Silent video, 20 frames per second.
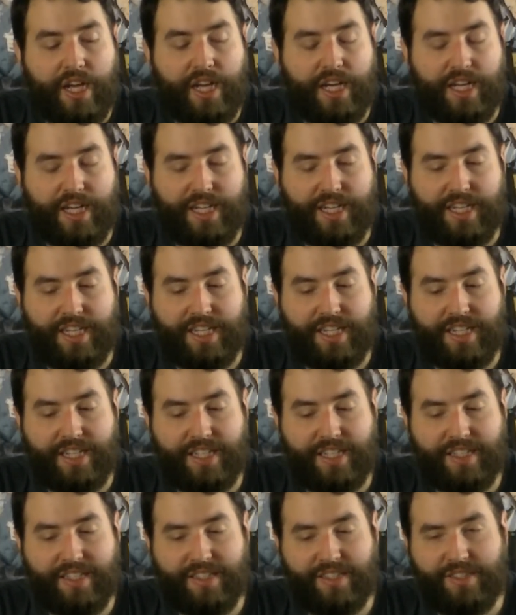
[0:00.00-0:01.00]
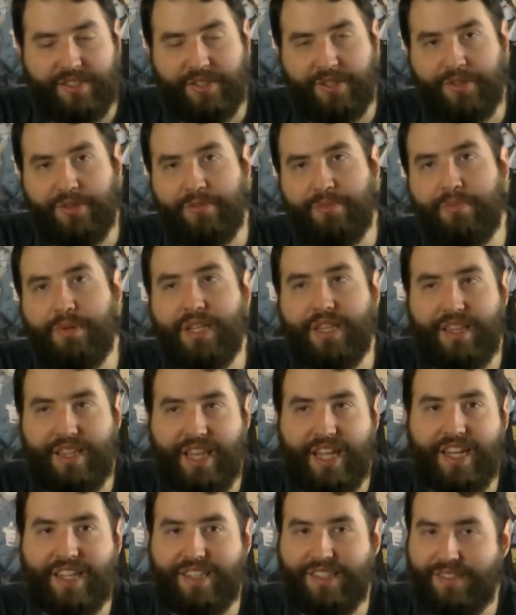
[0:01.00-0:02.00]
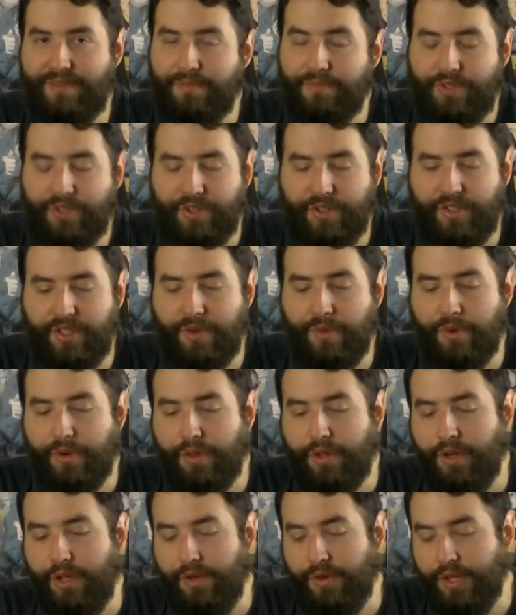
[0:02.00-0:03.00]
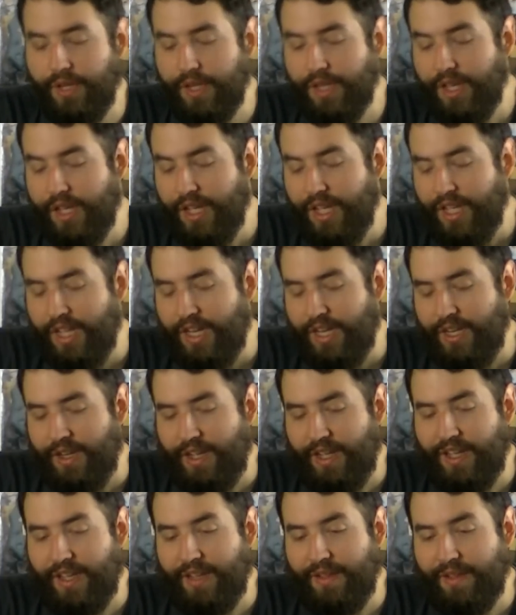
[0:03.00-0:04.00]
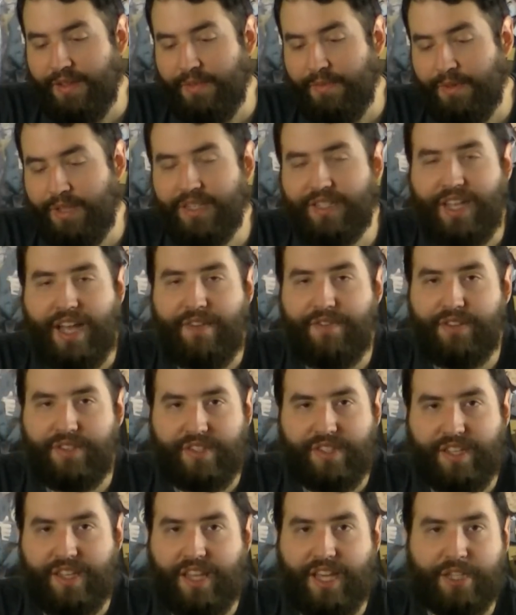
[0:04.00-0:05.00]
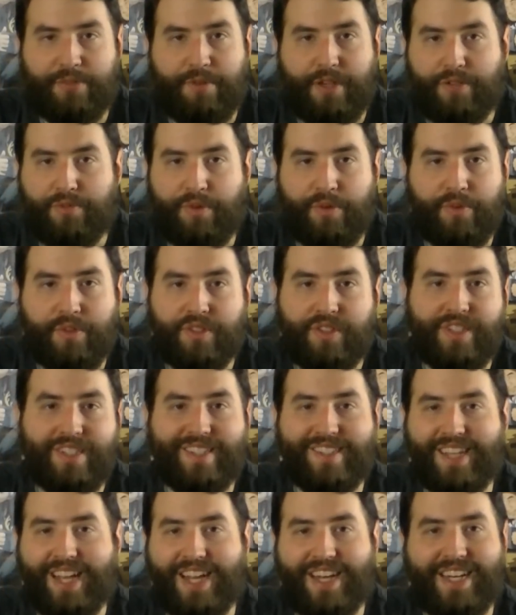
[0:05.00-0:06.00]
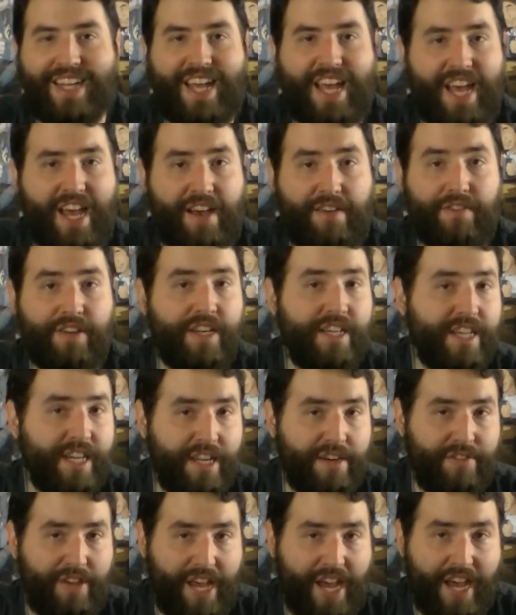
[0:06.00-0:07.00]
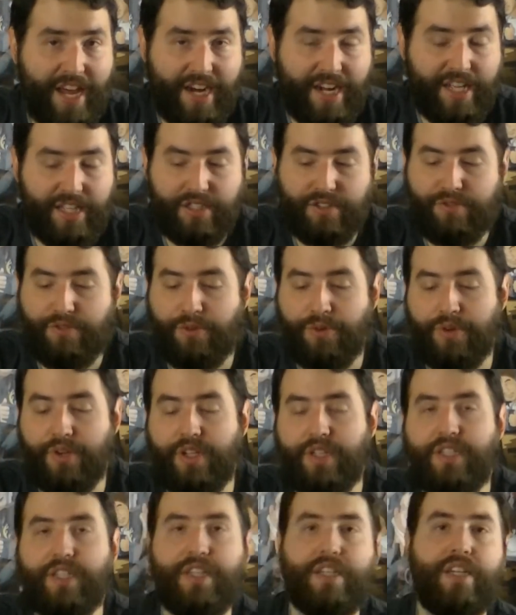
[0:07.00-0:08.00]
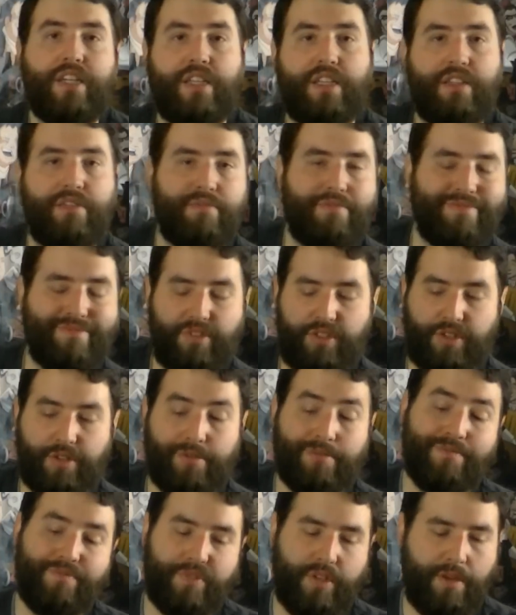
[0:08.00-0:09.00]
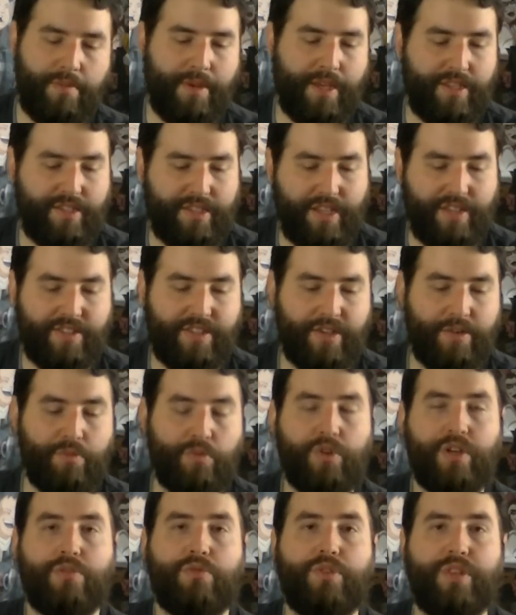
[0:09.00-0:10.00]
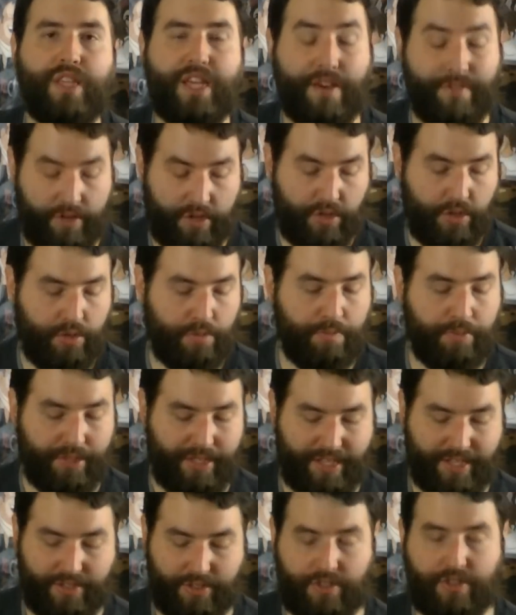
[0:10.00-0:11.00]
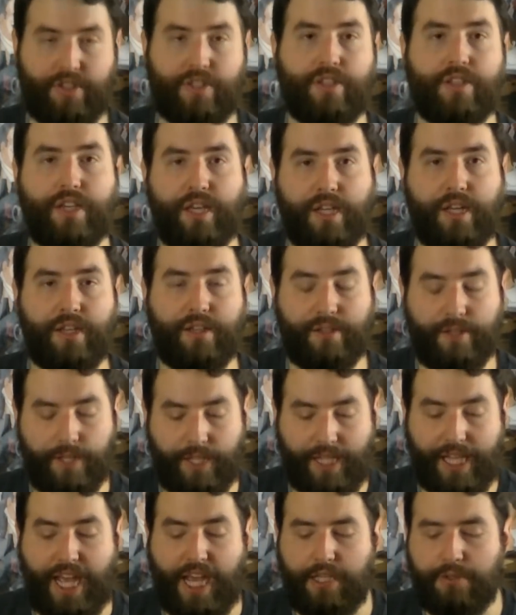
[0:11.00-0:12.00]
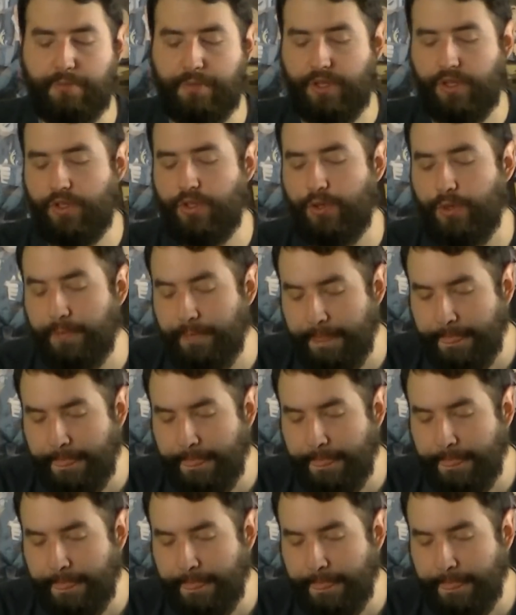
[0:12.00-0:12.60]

Uh, so, but that is certainly worth noting. Uh, because obviously the Xbox One wasn't designed to have any kind of add-ons for it, uh, so it makes sense that it wouldn't really have a good place to kind of clasp into.